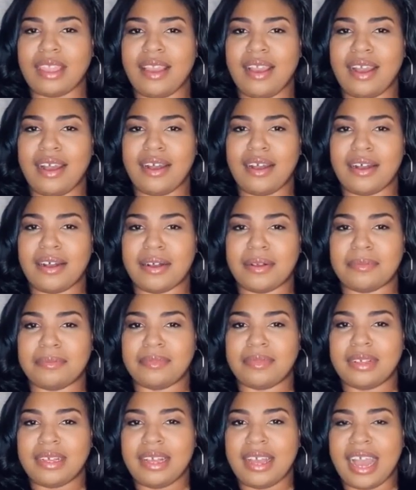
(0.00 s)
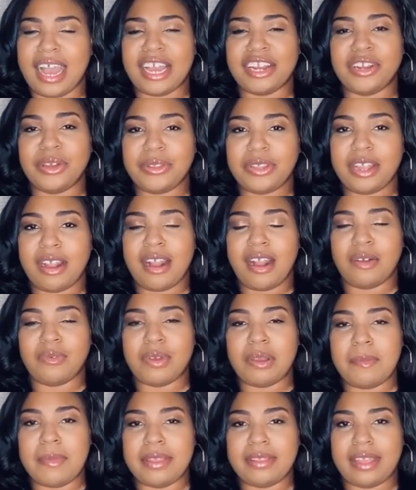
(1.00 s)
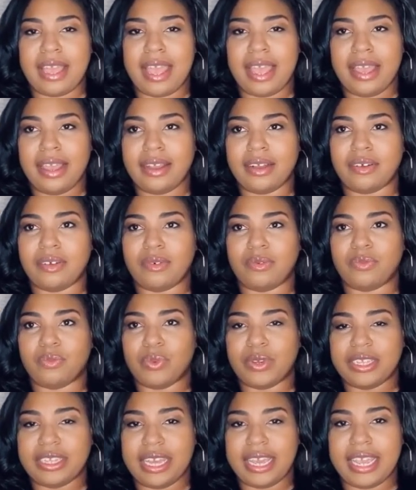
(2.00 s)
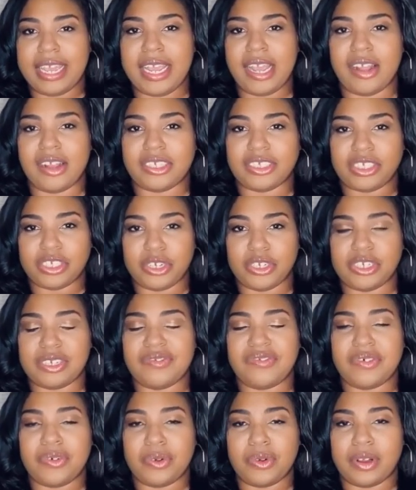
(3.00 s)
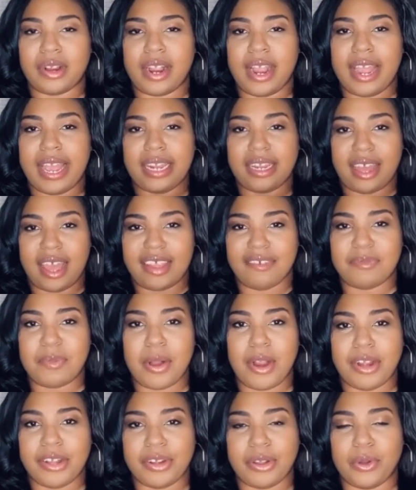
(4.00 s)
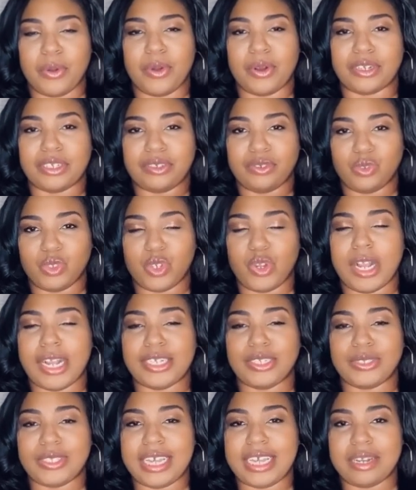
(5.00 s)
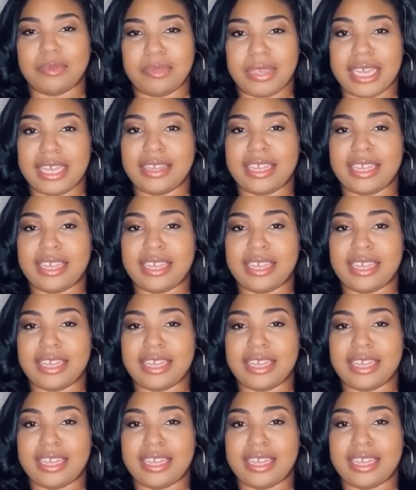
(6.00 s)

um, I know there are women that when they are searching for a life partner or trying to date a man,